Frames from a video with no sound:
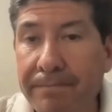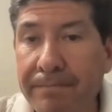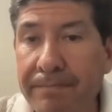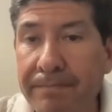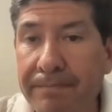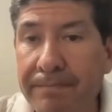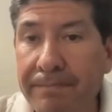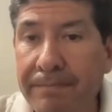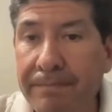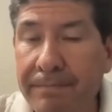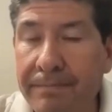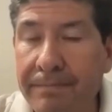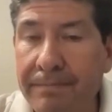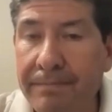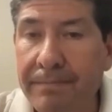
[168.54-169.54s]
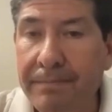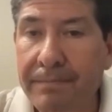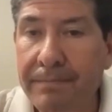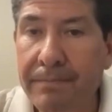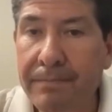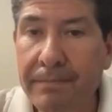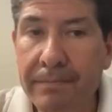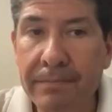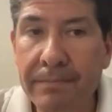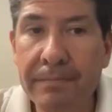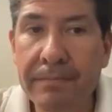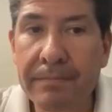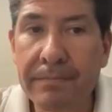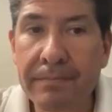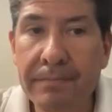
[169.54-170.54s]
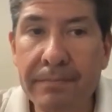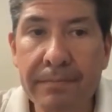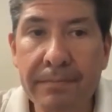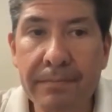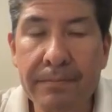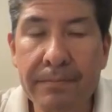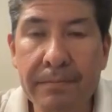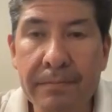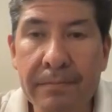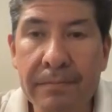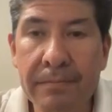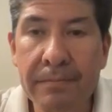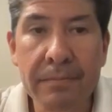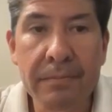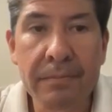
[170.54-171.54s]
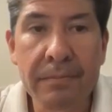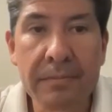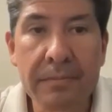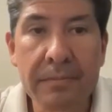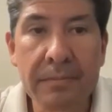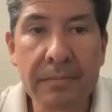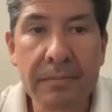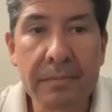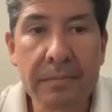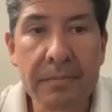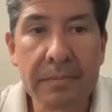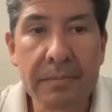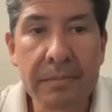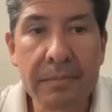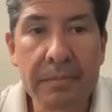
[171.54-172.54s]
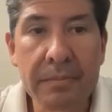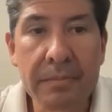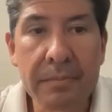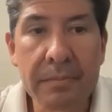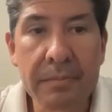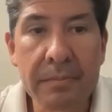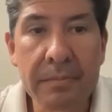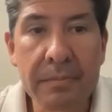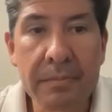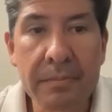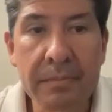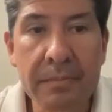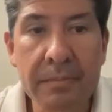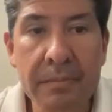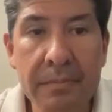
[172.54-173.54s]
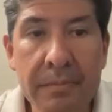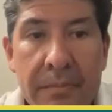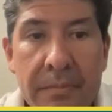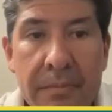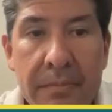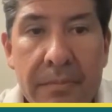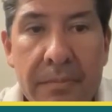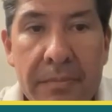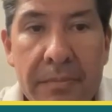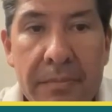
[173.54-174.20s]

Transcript: (not speaking)